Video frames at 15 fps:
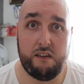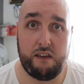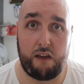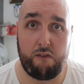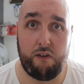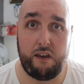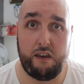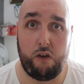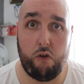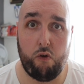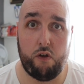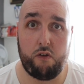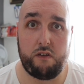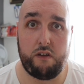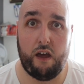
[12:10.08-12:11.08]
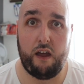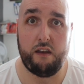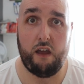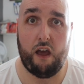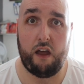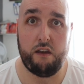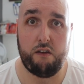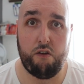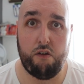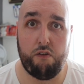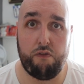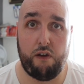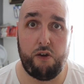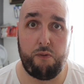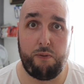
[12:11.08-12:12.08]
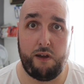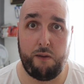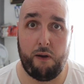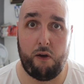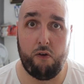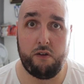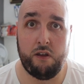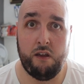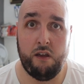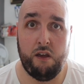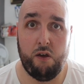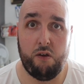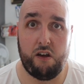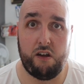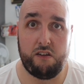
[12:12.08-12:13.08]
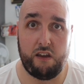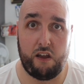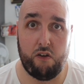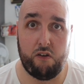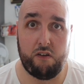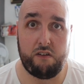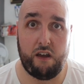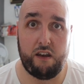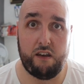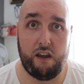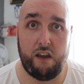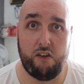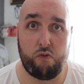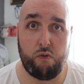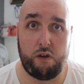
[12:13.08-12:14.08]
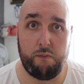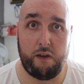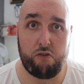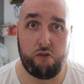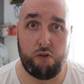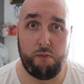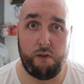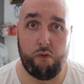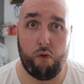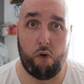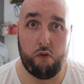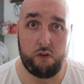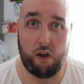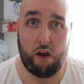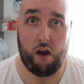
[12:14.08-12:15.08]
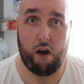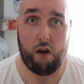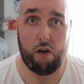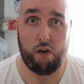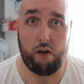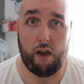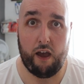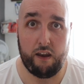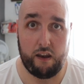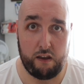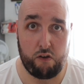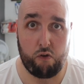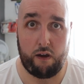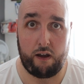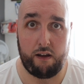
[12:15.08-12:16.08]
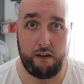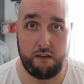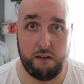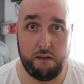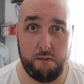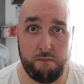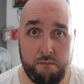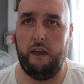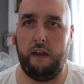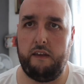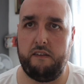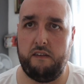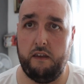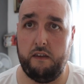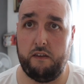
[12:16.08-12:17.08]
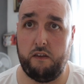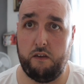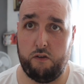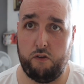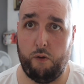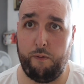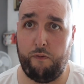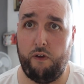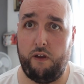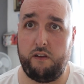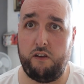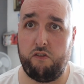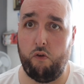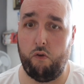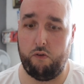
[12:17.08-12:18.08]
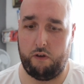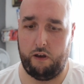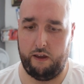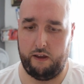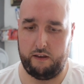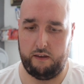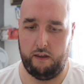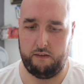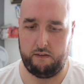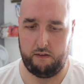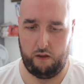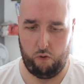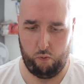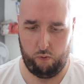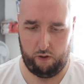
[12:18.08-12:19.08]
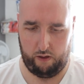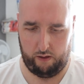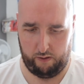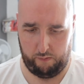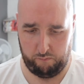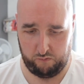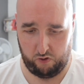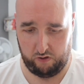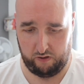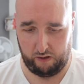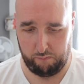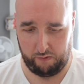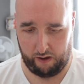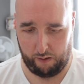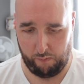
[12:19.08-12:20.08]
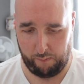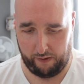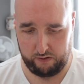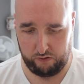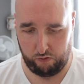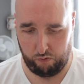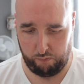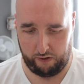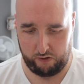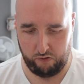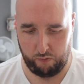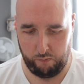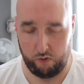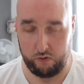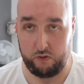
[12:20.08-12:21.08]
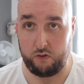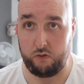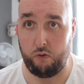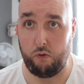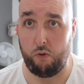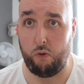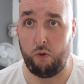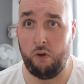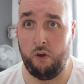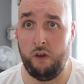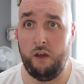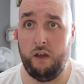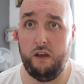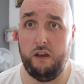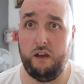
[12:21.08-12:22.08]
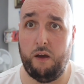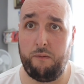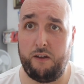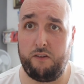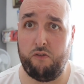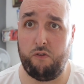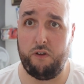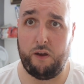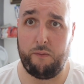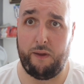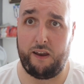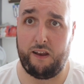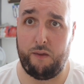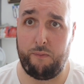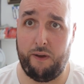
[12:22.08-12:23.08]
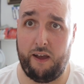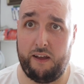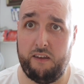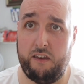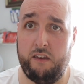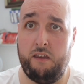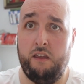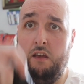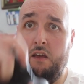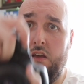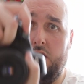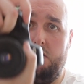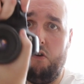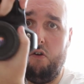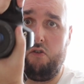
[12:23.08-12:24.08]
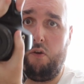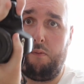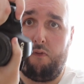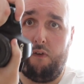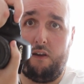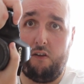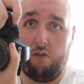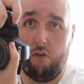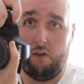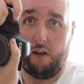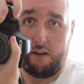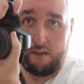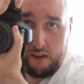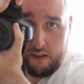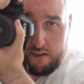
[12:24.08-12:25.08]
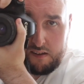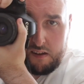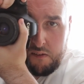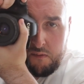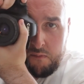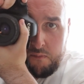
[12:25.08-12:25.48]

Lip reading: thankfully they do understand, and they're very polite about it, because they can understand. I just want to make sure my photos are edited correctly. Next is, don't be afraid to shoot like this. Now I'm just setting my camera back to manual mode, so I'm not shooting automatically by accident. So don't be afraid to shoot like this